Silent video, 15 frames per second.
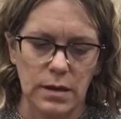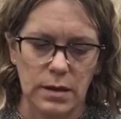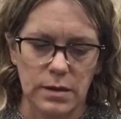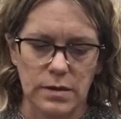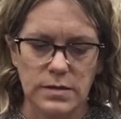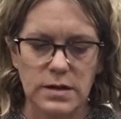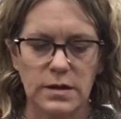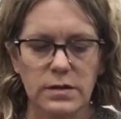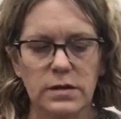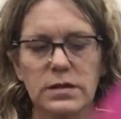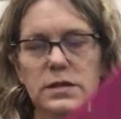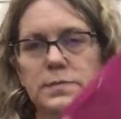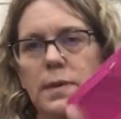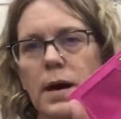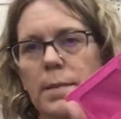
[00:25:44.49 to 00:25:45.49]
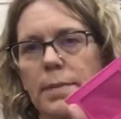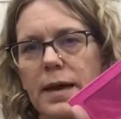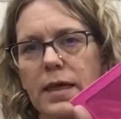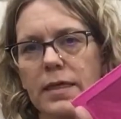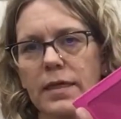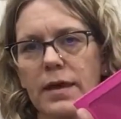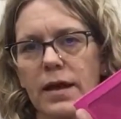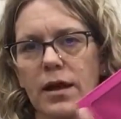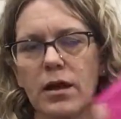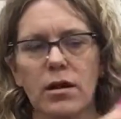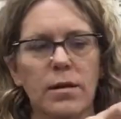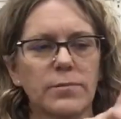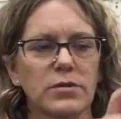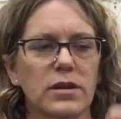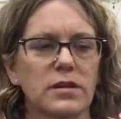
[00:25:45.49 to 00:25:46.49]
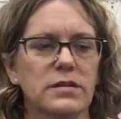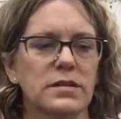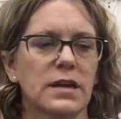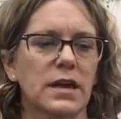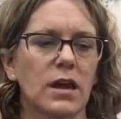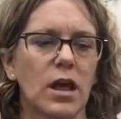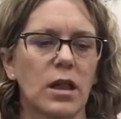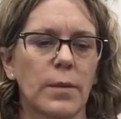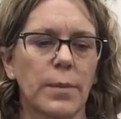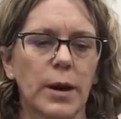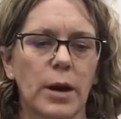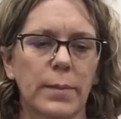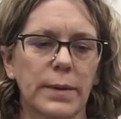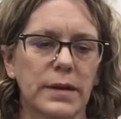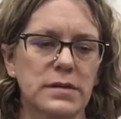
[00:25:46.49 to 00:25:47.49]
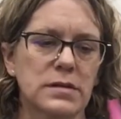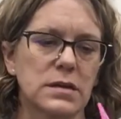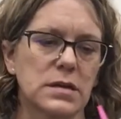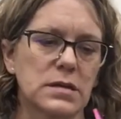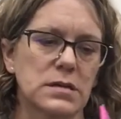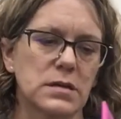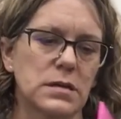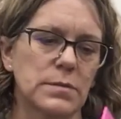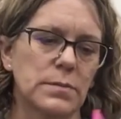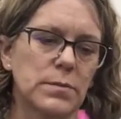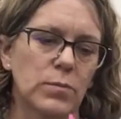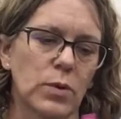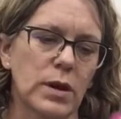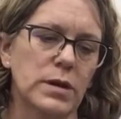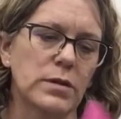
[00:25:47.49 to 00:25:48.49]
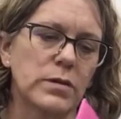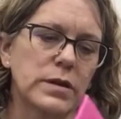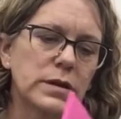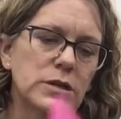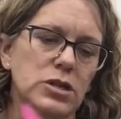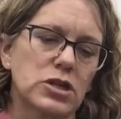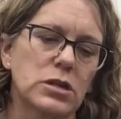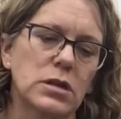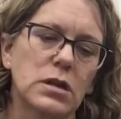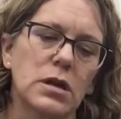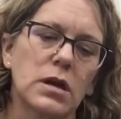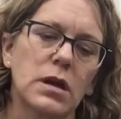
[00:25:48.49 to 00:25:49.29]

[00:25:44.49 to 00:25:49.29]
There's another little spot back there. I'm going to take it all apart because it is in brand new condition.